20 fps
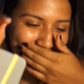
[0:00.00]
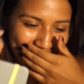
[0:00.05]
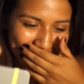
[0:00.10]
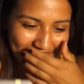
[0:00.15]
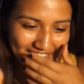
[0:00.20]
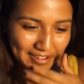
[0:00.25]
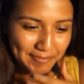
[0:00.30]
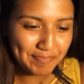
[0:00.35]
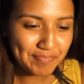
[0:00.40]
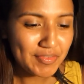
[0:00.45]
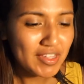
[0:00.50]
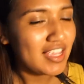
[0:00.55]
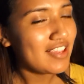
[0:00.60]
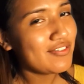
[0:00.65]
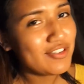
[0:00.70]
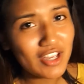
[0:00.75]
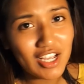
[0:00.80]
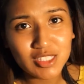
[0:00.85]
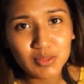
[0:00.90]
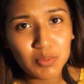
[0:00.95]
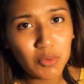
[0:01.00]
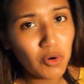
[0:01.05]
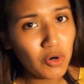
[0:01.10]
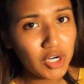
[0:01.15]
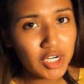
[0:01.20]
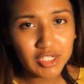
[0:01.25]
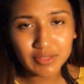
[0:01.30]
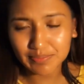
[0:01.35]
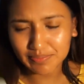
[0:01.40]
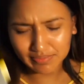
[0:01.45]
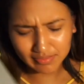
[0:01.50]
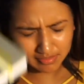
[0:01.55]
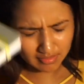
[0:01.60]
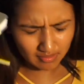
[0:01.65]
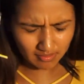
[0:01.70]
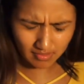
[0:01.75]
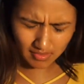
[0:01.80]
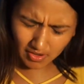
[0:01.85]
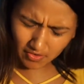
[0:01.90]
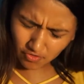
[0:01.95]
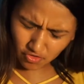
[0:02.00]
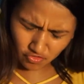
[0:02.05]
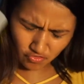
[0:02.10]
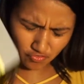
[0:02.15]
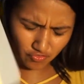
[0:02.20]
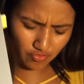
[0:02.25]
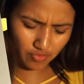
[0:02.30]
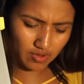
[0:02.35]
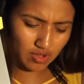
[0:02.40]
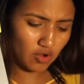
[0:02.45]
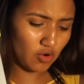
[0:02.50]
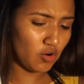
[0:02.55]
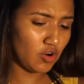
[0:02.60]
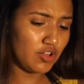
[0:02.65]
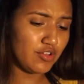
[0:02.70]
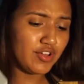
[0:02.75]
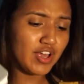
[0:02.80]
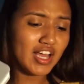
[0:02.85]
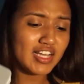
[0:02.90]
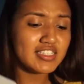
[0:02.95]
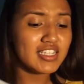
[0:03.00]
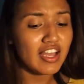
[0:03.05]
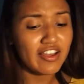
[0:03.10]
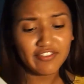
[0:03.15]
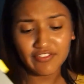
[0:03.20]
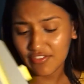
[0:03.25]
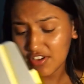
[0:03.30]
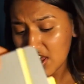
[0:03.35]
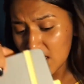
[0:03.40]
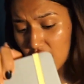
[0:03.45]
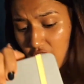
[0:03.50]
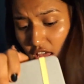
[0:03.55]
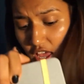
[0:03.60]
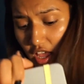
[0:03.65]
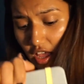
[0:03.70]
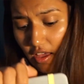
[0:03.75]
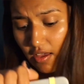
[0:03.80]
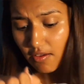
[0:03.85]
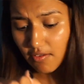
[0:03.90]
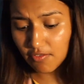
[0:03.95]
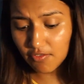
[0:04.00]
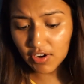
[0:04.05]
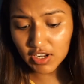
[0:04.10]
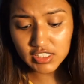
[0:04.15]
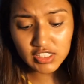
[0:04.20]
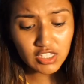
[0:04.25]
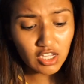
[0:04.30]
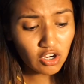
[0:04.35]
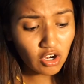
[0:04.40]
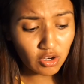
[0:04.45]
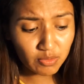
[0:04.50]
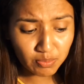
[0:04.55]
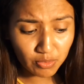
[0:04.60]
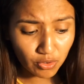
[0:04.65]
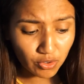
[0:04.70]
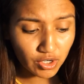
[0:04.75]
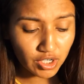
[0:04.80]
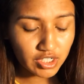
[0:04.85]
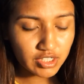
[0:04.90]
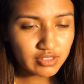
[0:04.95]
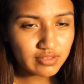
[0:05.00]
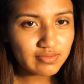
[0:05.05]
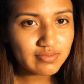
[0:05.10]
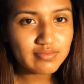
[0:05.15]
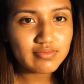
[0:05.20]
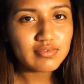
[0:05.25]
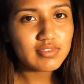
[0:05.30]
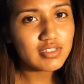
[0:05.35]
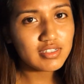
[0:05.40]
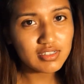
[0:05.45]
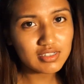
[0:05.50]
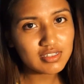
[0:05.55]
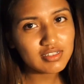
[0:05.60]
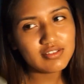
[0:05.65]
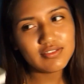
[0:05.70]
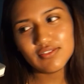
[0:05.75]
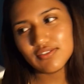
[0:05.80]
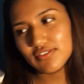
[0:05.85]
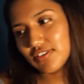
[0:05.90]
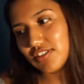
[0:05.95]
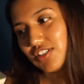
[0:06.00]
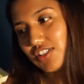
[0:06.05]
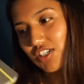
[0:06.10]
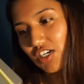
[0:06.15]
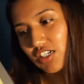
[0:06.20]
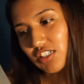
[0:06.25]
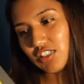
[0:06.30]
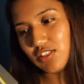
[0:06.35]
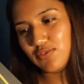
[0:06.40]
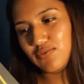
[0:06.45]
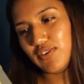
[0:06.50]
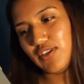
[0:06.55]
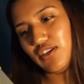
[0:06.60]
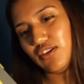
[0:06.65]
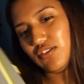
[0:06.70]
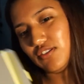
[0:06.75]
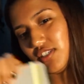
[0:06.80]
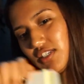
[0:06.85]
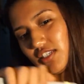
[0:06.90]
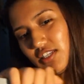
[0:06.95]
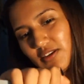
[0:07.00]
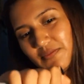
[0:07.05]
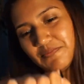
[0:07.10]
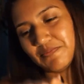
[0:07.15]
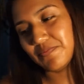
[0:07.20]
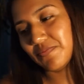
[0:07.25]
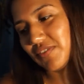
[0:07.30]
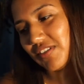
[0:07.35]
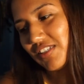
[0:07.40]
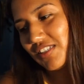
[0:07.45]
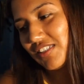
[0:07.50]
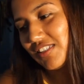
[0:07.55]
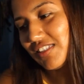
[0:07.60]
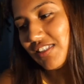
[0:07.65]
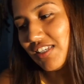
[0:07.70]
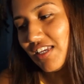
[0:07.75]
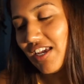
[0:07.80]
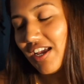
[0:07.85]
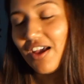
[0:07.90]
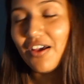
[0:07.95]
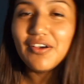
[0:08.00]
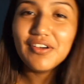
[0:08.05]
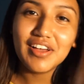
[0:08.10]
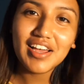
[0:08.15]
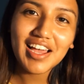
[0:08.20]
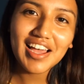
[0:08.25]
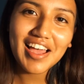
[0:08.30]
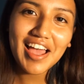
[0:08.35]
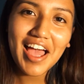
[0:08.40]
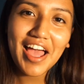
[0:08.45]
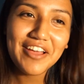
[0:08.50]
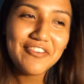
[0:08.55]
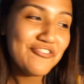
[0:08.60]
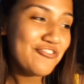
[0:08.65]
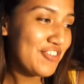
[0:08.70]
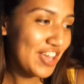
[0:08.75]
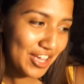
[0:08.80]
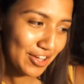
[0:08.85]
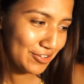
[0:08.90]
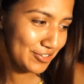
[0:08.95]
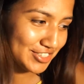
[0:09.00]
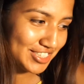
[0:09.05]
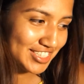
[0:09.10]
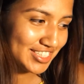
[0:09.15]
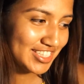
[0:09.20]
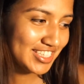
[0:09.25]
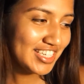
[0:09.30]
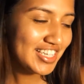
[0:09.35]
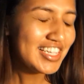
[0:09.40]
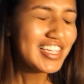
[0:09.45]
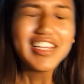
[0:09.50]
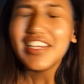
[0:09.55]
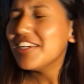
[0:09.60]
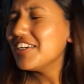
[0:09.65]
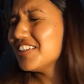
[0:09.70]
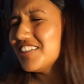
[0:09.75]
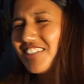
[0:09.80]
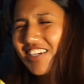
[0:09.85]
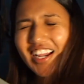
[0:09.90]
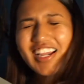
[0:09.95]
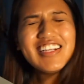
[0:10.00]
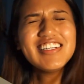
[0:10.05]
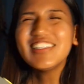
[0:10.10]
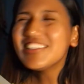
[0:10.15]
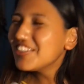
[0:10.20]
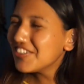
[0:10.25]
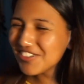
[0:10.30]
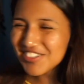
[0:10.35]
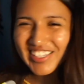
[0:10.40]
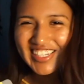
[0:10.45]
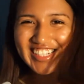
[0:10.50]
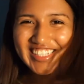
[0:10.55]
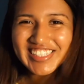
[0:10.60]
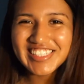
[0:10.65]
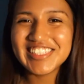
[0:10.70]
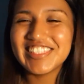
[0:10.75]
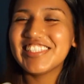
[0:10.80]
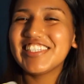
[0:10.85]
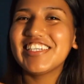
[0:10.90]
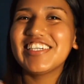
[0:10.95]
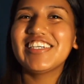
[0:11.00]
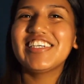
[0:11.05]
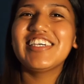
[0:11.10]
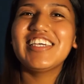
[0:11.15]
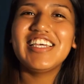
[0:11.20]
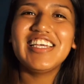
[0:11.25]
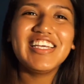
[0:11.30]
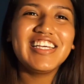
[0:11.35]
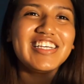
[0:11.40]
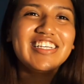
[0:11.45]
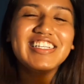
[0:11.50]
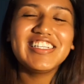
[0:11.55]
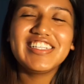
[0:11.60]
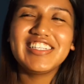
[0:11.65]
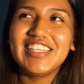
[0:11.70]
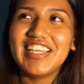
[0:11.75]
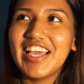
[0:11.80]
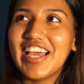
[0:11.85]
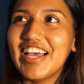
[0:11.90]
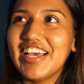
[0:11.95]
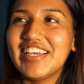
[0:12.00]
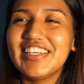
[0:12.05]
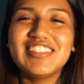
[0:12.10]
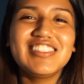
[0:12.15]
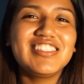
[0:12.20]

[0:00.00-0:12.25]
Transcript: sorry if you guys bored or you guys have friends that are bored share this video to them see how I failed trying to do this and yeah